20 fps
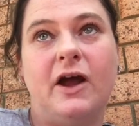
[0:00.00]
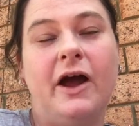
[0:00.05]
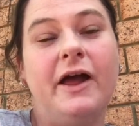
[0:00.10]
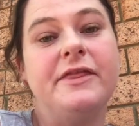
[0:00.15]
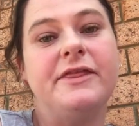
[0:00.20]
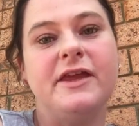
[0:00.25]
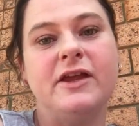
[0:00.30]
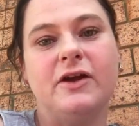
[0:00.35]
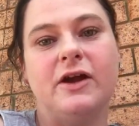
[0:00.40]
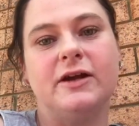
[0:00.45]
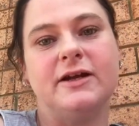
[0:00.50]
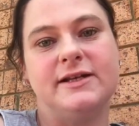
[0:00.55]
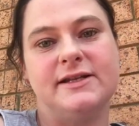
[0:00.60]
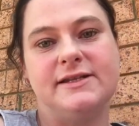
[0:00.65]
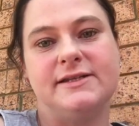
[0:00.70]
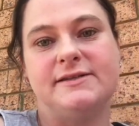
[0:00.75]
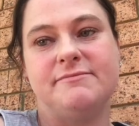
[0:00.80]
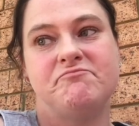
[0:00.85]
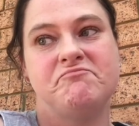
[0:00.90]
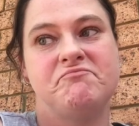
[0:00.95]
I think I
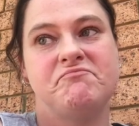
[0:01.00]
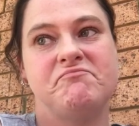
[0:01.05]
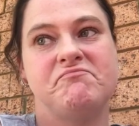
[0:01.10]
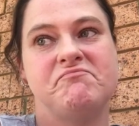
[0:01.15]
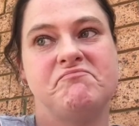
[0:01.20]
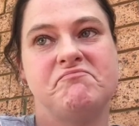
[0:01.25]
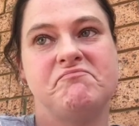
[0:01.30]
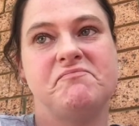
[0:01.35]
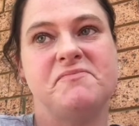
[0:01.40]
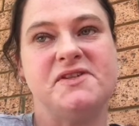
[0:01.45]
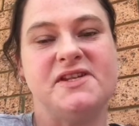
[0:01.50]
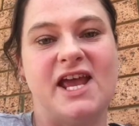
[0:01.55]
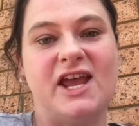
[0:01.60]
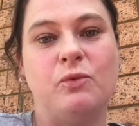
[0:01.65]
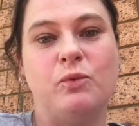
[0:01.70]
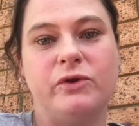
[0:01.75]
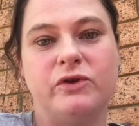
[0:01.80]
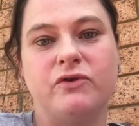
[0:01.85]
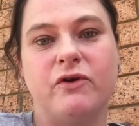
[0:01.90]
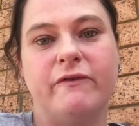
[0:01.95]
could
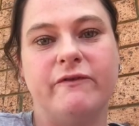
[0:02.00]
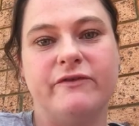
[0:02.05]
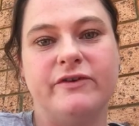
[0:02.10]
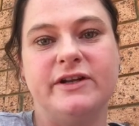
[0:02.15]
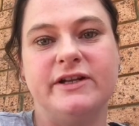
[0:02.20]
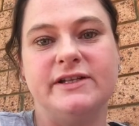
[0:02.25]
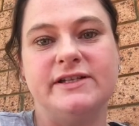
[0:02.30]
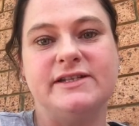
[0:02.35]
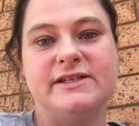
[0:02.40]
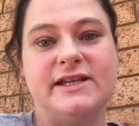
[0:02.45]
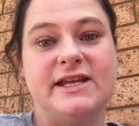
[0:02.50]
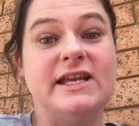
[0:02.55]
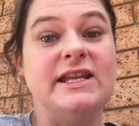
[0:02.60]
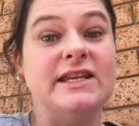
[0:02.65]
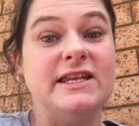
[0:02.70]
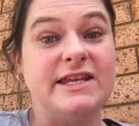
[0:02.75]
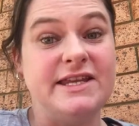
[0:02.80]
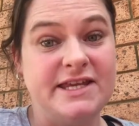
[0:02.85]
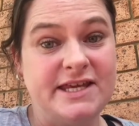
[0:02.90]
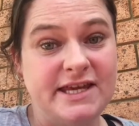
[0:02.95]
say with confidence
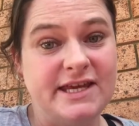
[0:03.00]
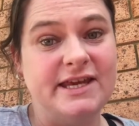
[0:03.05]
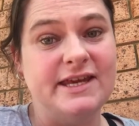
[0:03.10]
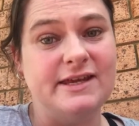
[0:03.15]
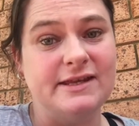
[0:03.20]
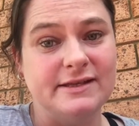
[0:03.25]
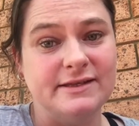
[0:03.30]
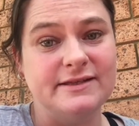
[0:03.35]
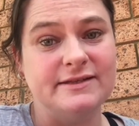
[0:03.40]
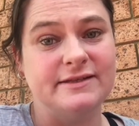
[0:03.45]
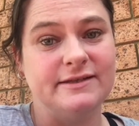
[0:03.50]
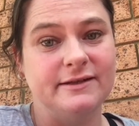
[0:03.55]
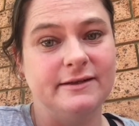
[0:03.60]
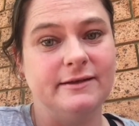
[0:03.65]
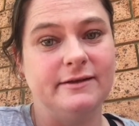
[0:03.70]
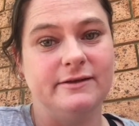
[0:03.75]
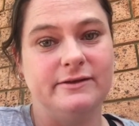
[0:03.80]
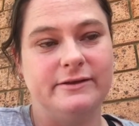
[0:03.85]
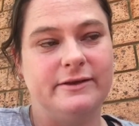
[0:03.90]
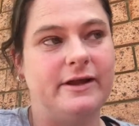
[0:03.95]
in years,
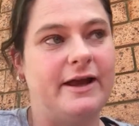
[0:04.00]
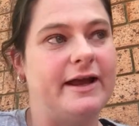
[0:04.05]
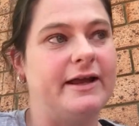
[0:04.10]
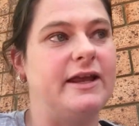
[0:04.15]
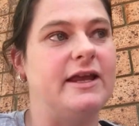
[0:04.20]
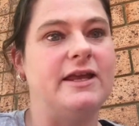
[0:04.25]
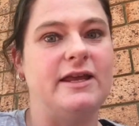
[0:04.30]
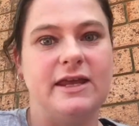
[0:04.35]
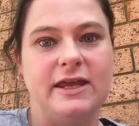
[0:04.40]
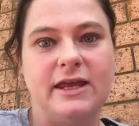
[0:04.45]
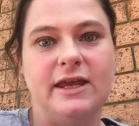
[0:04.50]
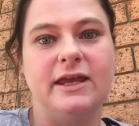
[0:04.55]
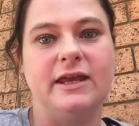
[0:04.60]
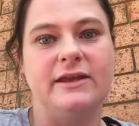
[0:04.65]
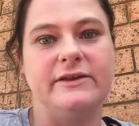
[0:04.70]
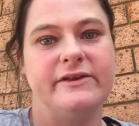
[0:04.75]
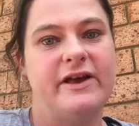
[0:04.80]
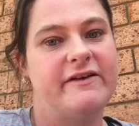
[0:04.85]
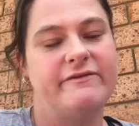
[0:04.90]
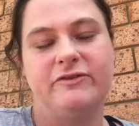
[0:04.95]
like
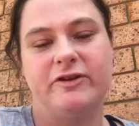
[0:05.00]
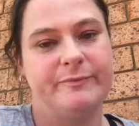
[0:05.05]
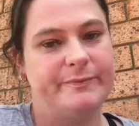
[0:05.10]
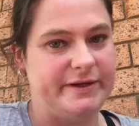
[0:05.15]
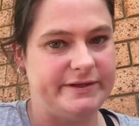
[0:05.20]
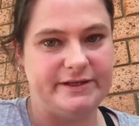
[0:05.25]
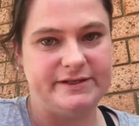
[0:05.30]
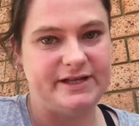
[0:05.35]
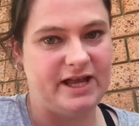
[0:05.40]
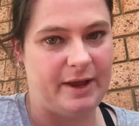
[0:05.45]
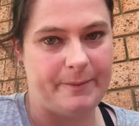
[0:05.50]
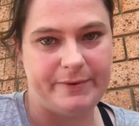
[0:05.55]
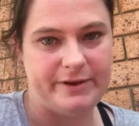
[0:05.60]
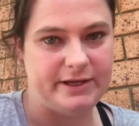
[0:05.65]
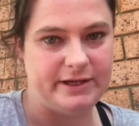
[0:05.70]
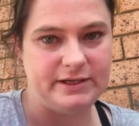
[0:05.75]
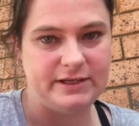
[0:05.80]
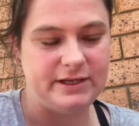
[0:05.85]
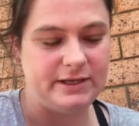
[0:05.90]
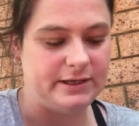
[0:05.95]
years. I've not been this
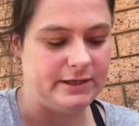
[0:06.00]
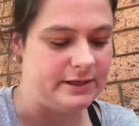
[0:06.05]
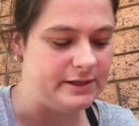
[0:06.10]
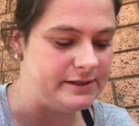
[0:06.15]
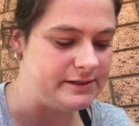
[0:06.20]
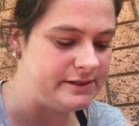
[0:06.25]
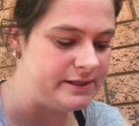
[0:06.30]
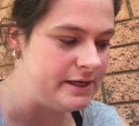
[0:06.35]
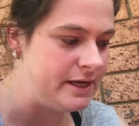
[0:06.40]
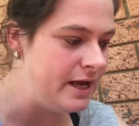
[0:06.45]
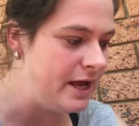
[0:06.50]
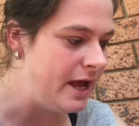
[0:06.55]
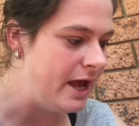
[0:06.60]
happy in years.